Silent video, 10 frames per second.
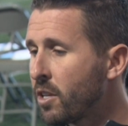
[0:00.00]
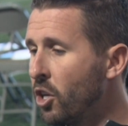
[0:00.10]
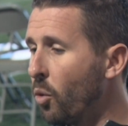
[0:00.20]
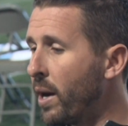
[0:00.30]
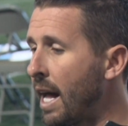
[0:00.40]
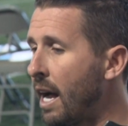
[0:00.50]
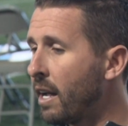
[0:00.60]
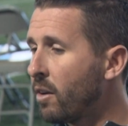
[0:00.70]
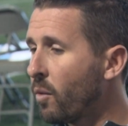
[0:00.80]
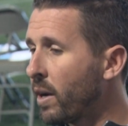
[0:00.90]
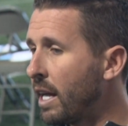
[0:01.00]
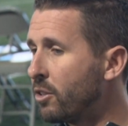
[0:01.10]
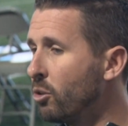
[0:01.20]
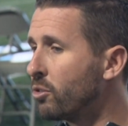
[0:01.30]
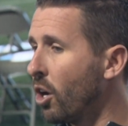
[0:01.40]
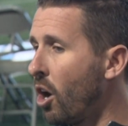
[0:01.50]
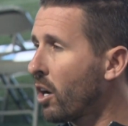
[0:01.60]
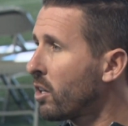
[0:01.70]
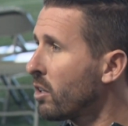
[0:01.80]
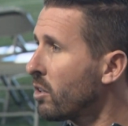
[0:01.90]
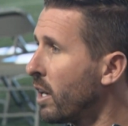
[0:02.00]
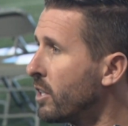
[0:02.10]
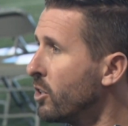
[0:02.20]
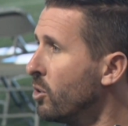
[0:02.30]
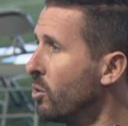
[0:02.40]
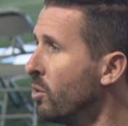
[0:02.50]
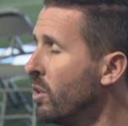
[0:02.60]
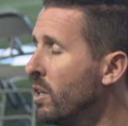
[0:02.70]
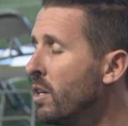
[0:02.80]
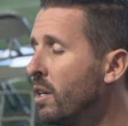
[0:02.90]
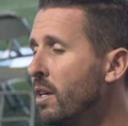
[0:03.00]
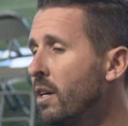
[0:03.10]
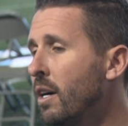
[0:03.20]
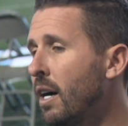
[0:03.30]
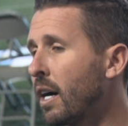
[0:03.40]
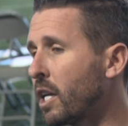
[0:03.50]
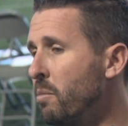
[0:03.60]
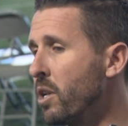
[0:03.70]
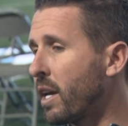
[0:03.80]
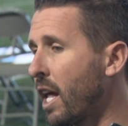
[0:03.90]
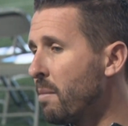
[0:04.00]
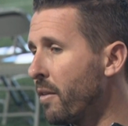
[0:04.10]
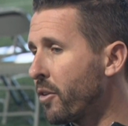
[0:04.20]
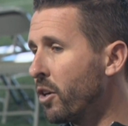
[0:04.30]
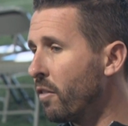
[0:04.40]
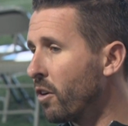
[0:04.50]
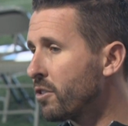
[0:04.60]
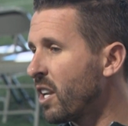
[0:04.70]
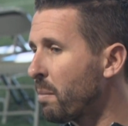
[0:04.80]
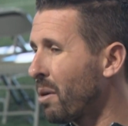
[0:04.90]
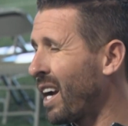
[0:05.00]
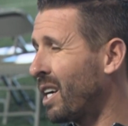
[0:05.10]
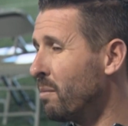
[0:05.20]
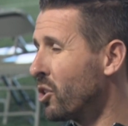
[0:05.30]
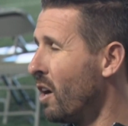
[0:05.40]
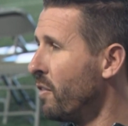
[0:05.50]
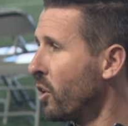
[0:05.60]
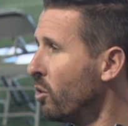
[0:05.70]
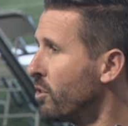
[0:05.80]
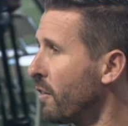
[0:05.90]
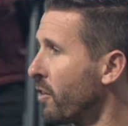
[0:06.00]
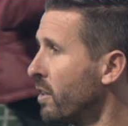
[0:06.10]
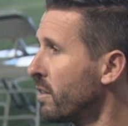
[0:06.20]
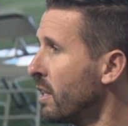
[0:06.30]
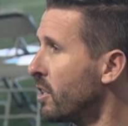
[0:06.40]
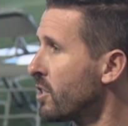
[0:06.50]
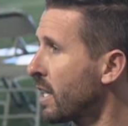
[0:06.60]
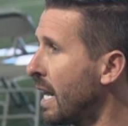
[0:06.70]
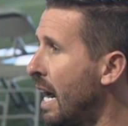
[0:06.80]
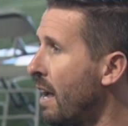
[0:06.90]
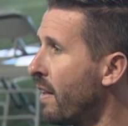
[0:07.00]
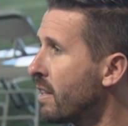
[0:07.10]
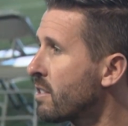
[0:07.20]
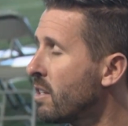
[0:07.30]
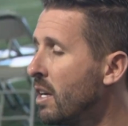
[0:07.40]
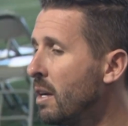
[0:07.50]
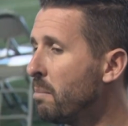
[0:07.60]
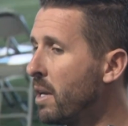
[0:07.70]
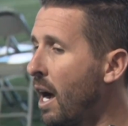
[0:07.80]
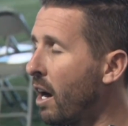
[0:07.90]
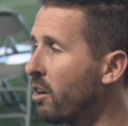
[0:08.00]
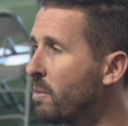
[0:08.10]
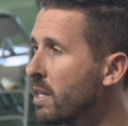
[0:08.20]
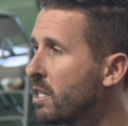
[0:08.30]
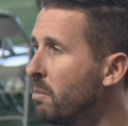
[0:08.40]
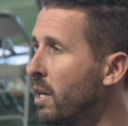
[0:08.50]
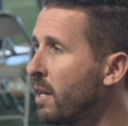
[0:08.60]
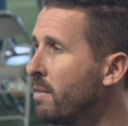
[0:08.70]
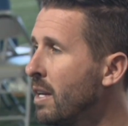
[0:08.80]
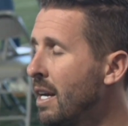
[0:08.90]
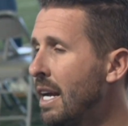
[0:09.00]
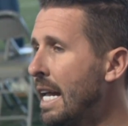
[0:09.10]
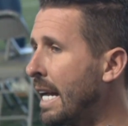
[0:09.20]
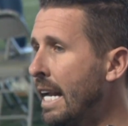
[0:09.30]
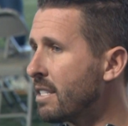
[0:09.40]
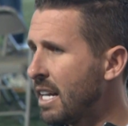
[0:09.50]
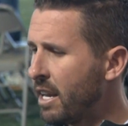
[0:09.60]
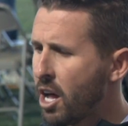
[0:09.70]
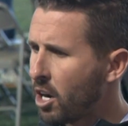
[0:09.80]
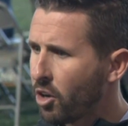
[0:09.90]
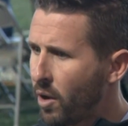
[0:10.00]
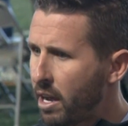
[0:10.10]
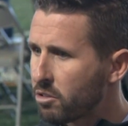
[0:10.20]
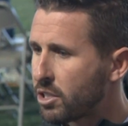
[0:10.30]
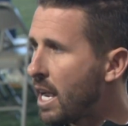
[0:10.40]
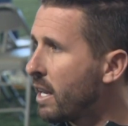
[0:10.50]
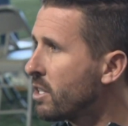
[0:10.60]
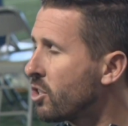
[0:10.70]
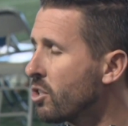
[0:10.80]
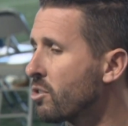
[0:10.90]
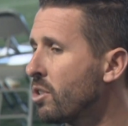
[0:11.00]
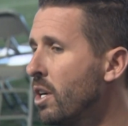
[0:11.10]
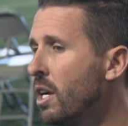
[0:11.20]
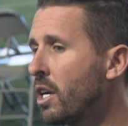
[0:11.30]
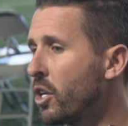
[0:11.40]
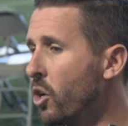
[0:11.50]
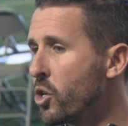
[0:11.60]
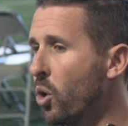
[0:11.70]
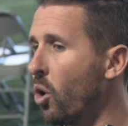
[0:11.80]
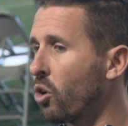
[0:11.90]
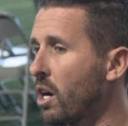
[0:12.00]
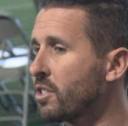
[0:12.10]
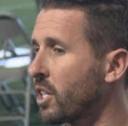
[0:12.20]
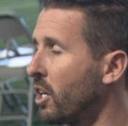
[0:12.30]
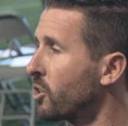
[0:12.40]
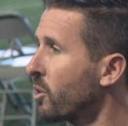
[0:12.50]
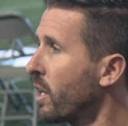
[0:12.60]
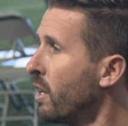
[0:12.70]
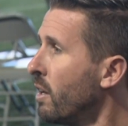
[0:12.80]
you know, when I do talk or I do communicate about the university, it probably comes off a little different than just a guy that's been hired by somebody. And again, it's not a knock on Ohio State. It's just, you know, you go across the country